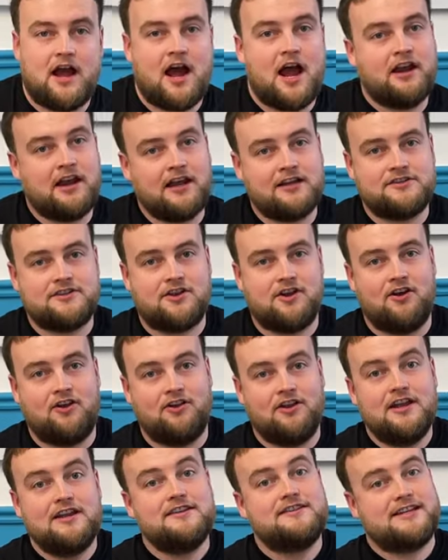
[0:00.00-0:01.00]
I like to
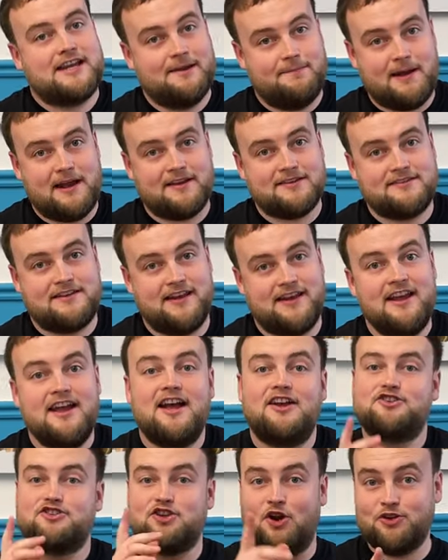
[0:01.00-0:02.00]
call skepasti.
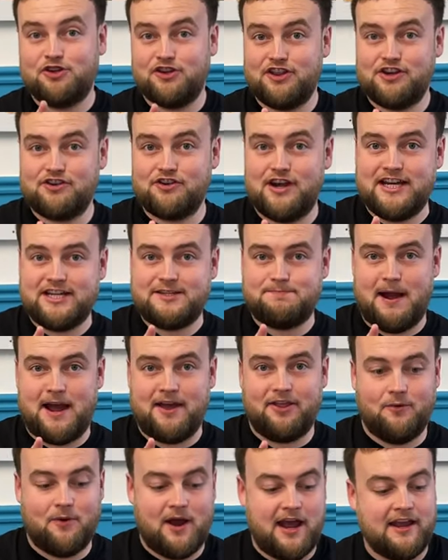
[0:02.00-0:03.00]
So do the Greeks,
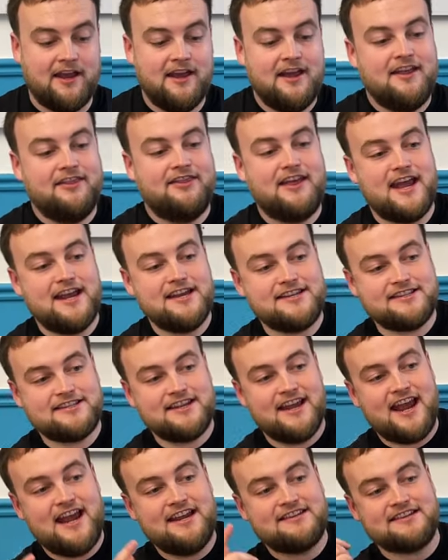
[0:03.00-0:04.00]
by the way.
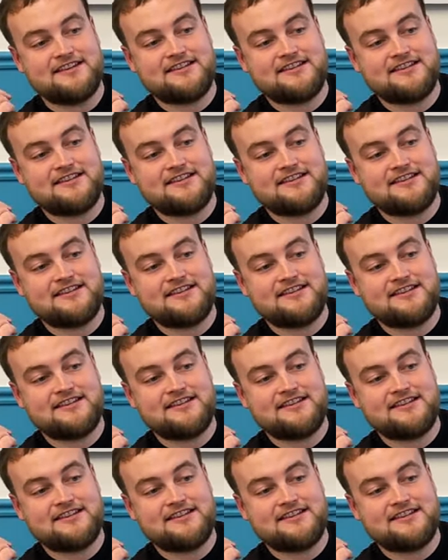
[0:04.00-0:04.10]
This is a